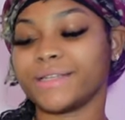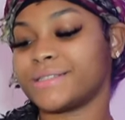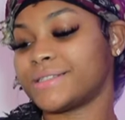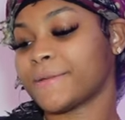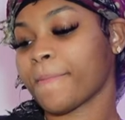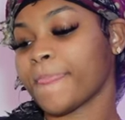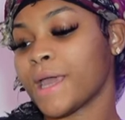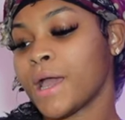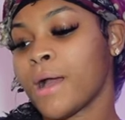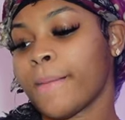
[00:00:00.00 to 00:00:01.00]
It's
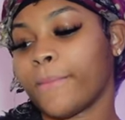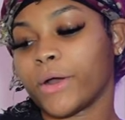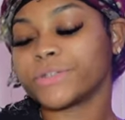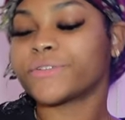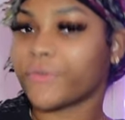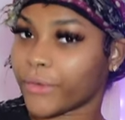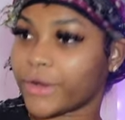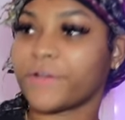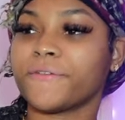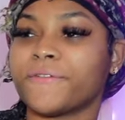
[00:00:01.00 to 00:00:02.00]
March
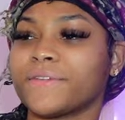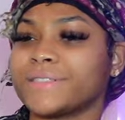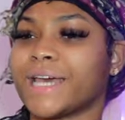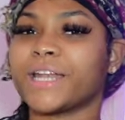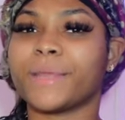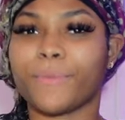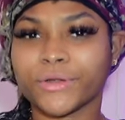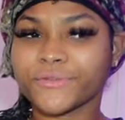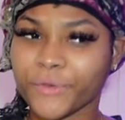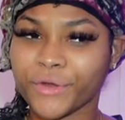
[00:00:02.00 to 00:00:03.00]
4th, Saturday,
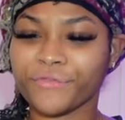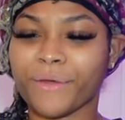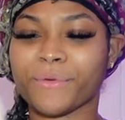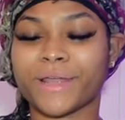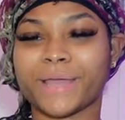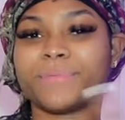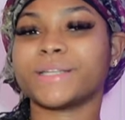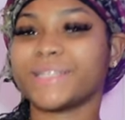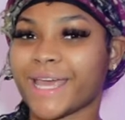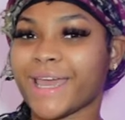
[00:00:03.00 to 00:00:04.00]
March 4th. I'm going to a
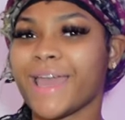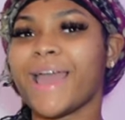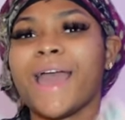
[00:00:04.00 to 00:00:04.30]
Boogie today.